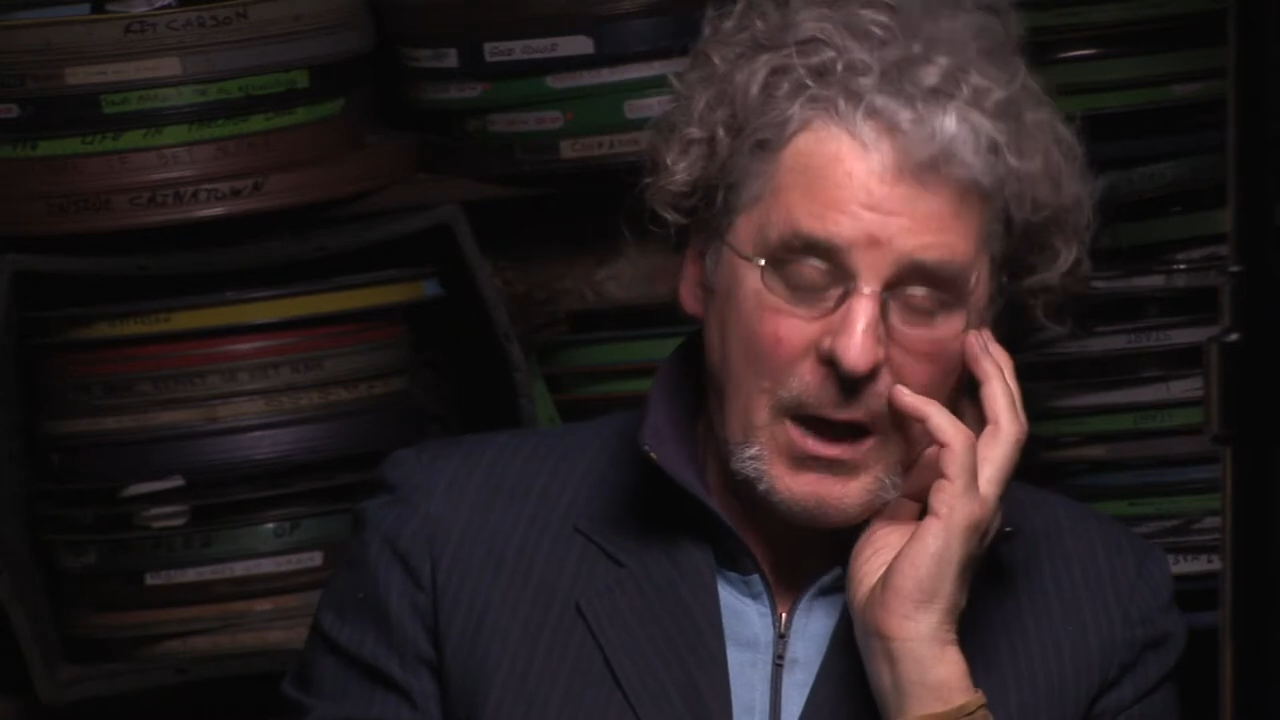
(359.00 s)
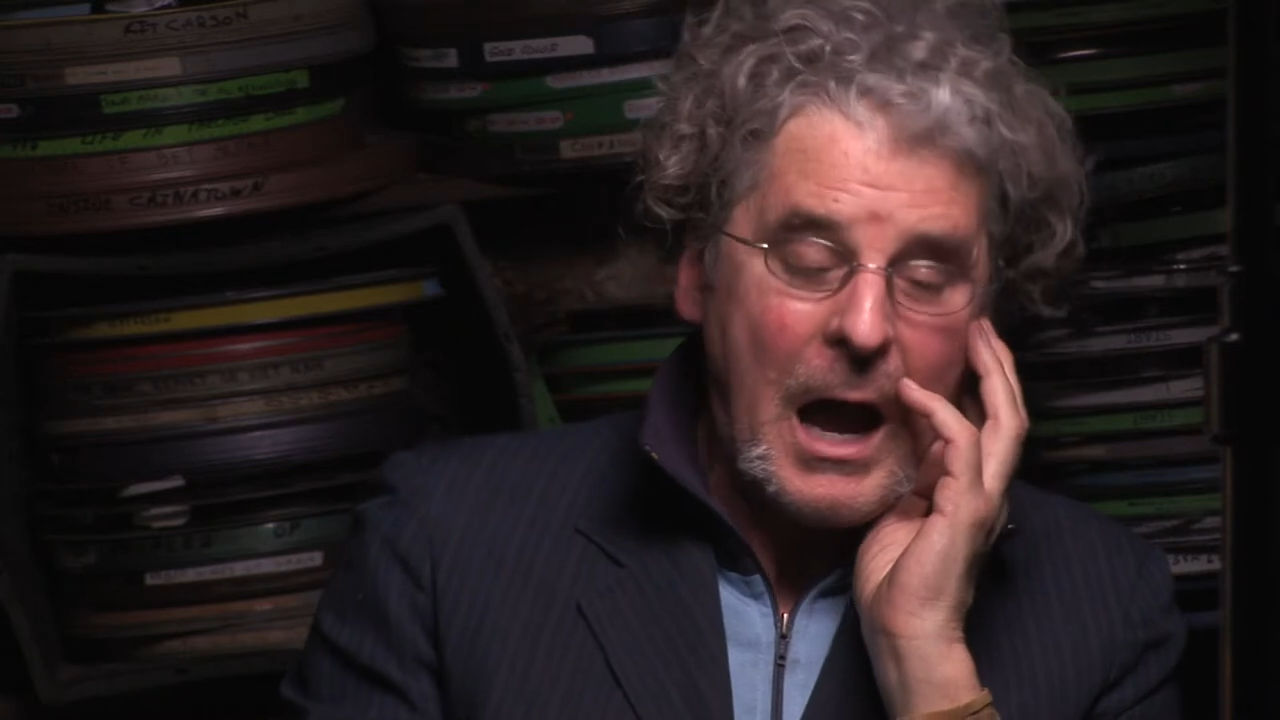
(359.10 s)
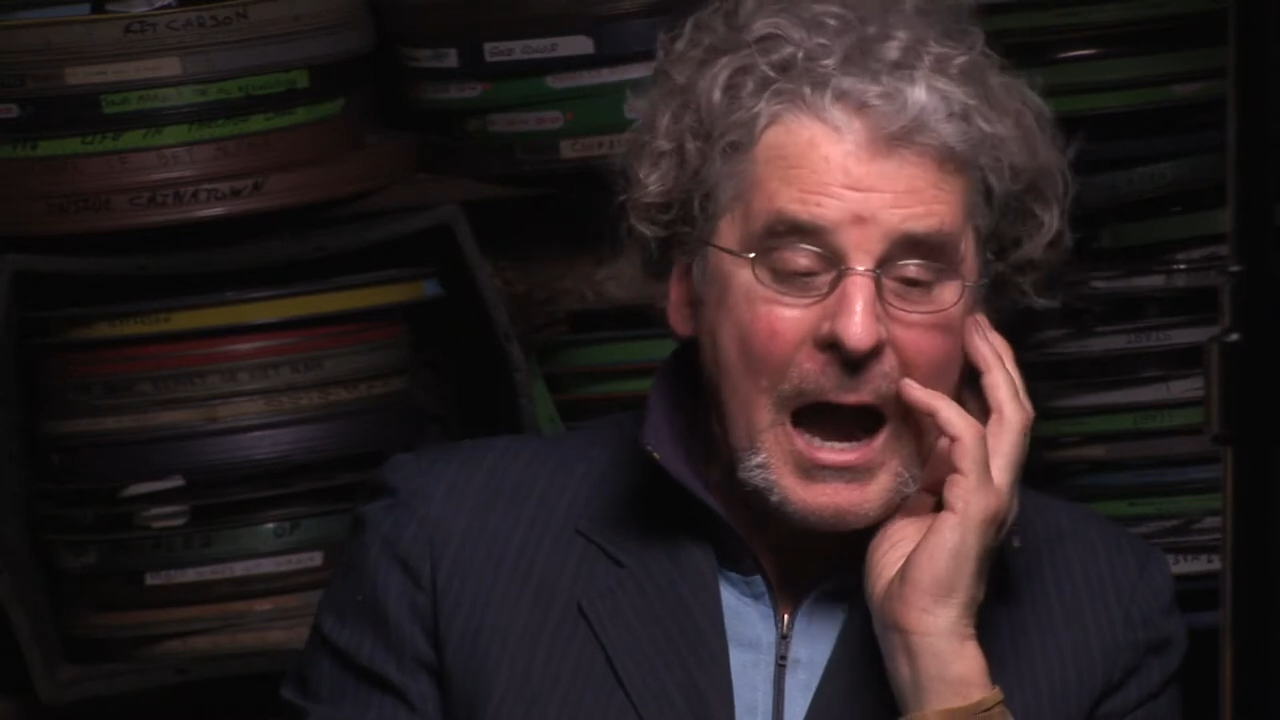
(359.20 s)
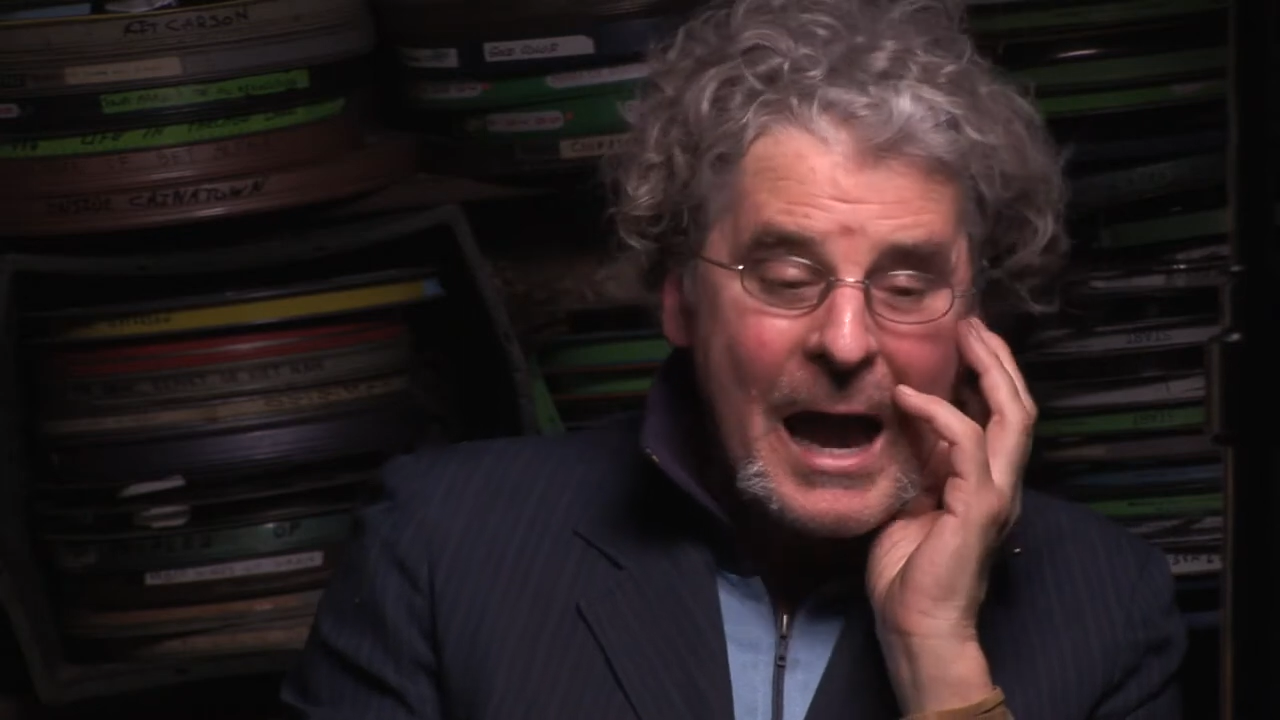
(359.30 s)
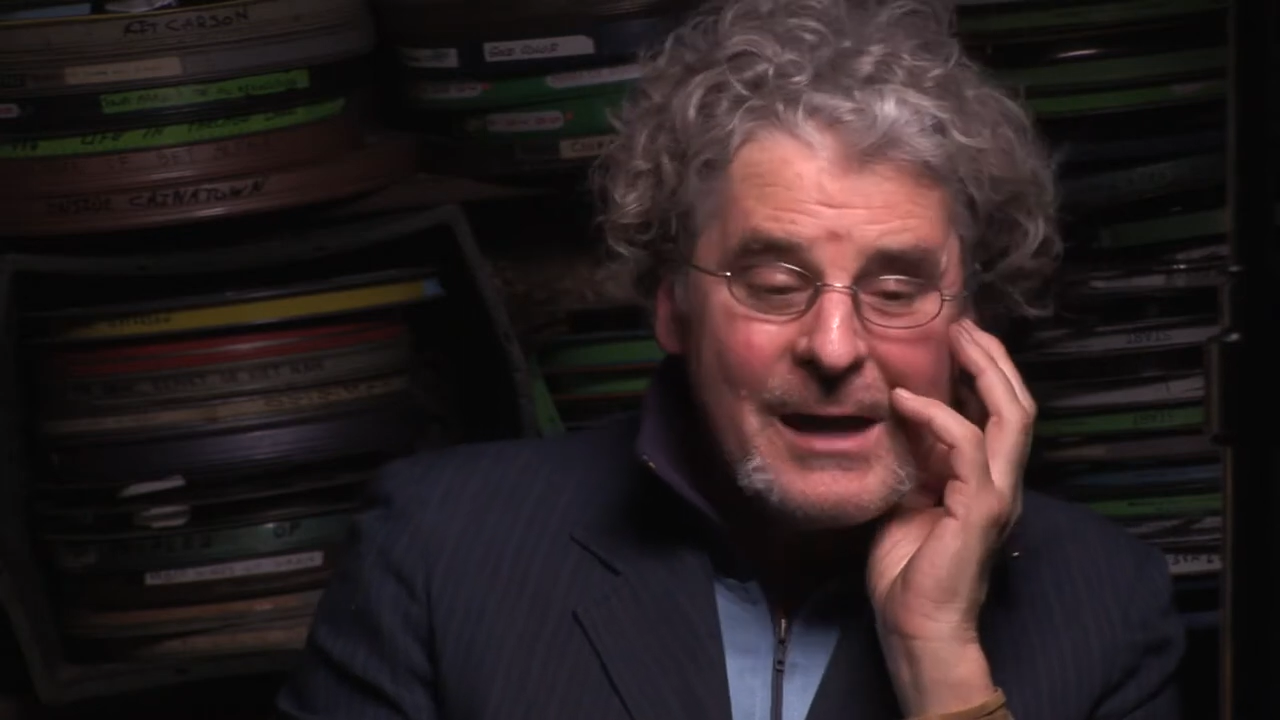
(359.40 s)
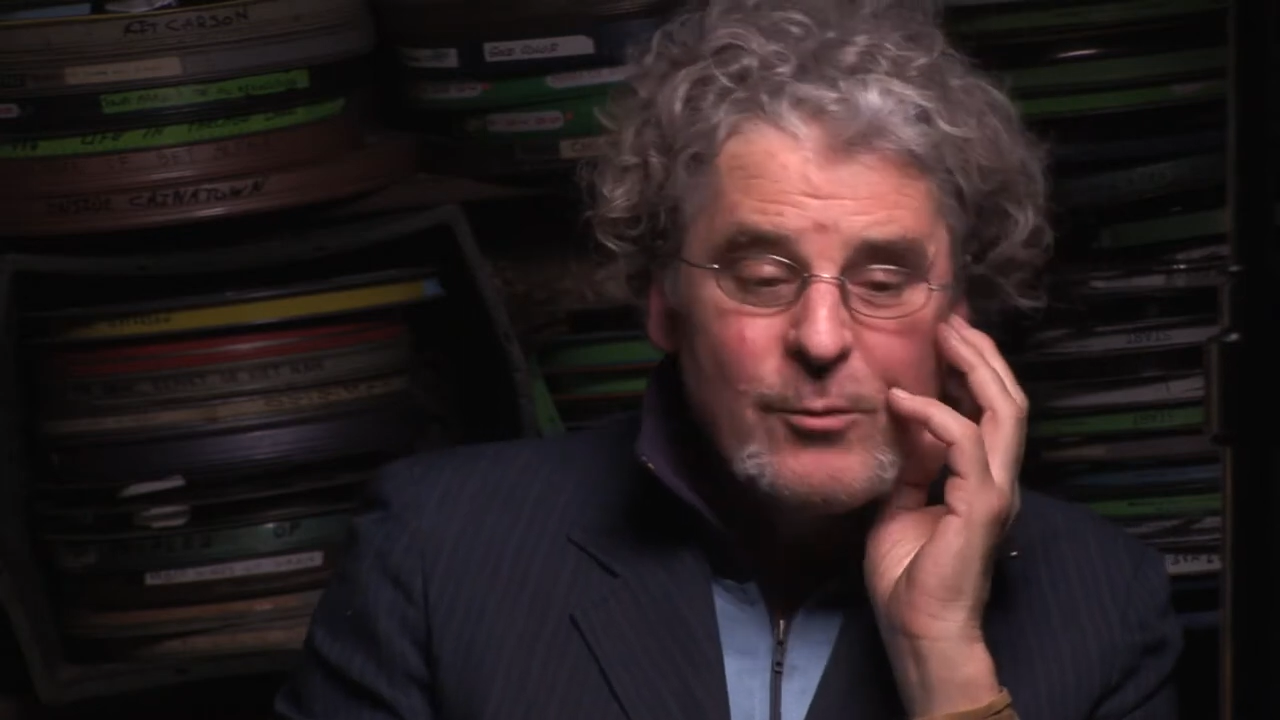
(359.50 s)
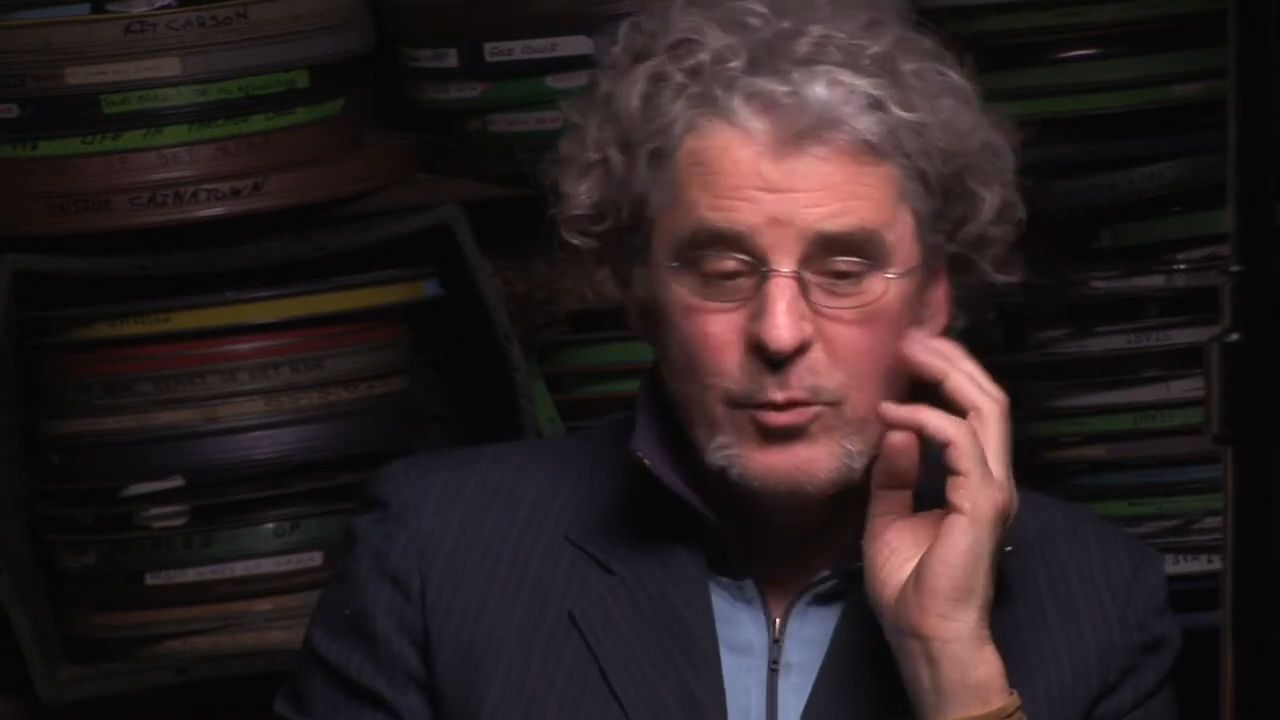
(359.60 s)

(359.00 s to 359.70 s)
I